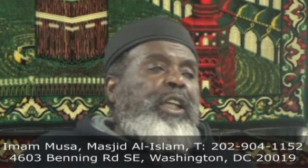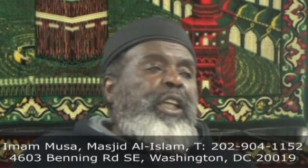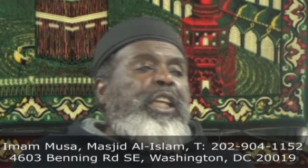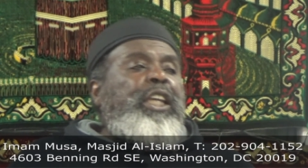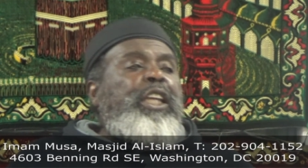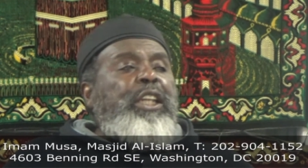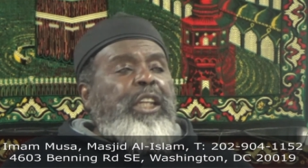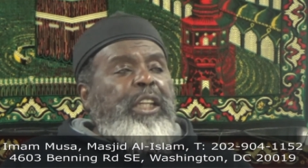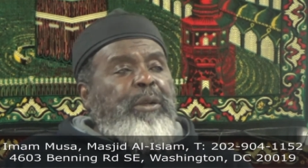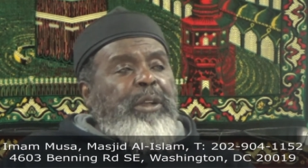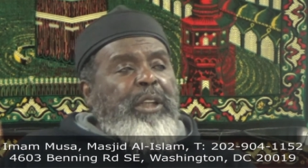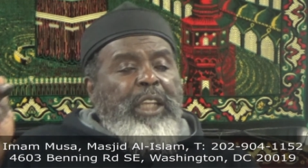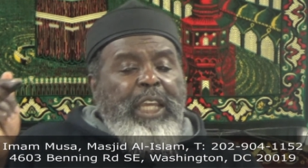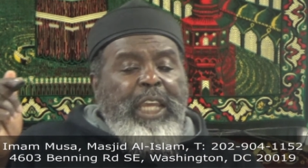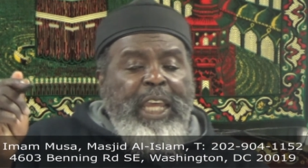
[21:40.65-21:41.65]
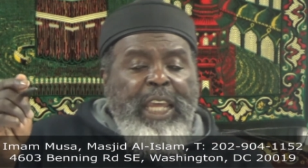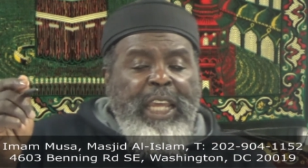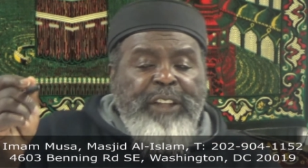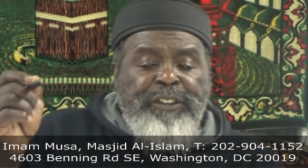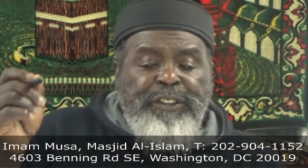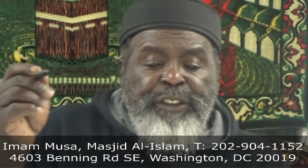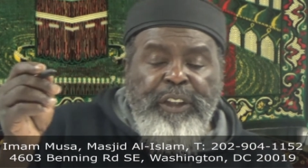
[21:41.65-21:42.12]
It
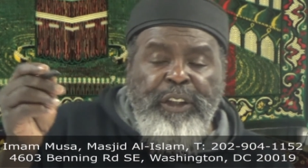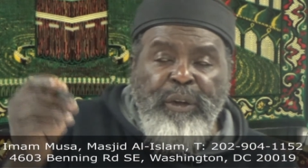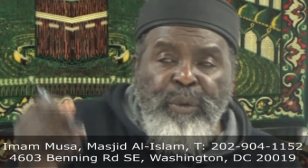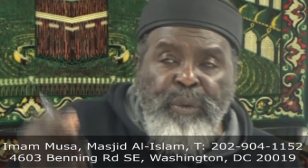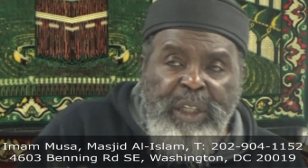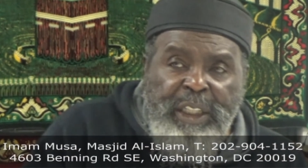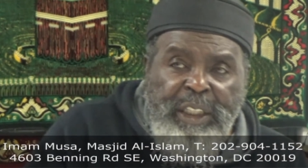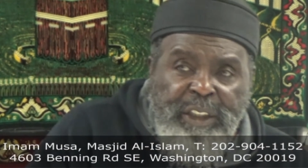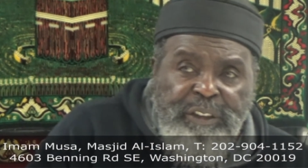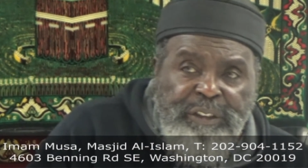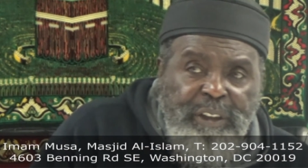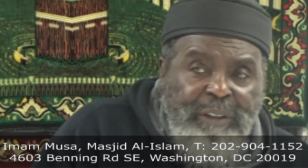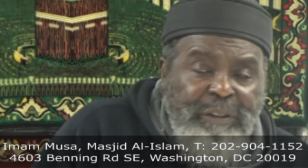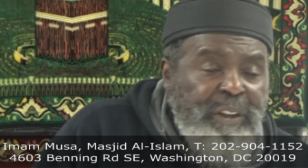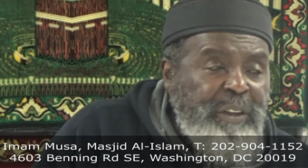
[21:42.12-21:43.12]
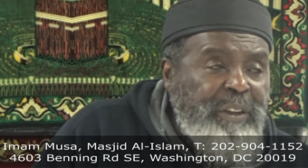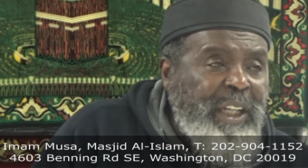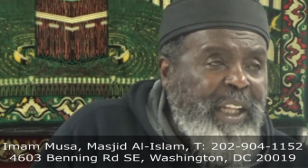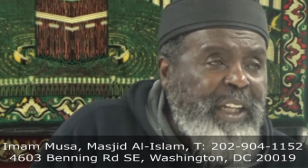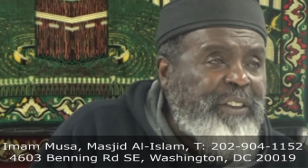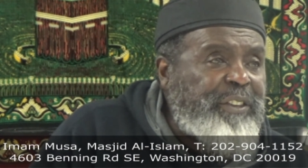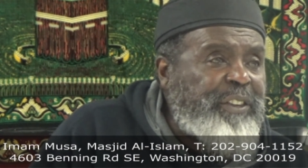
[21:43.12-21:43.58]
adds to the weakness of the
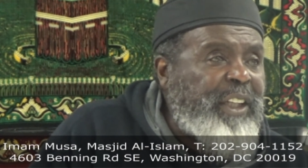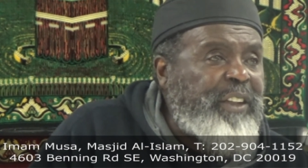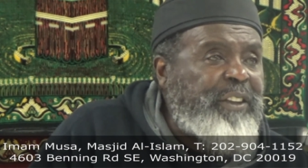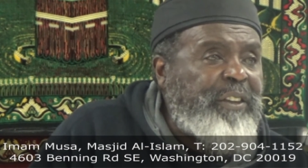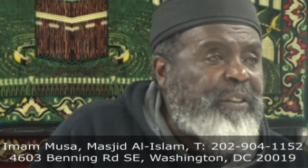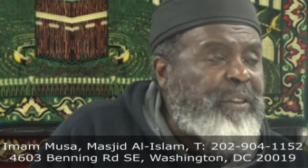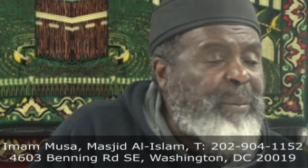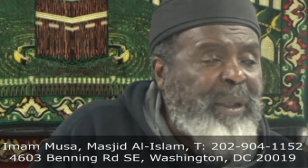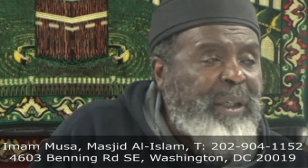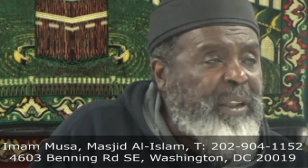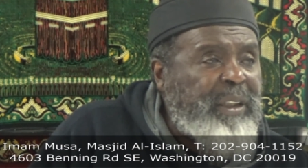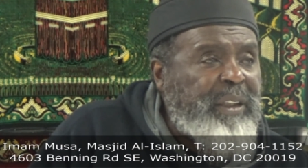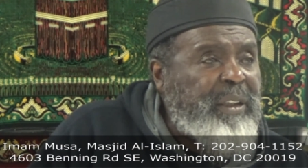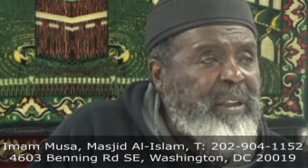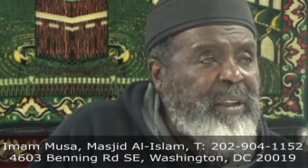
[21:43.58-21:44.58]
United States of America.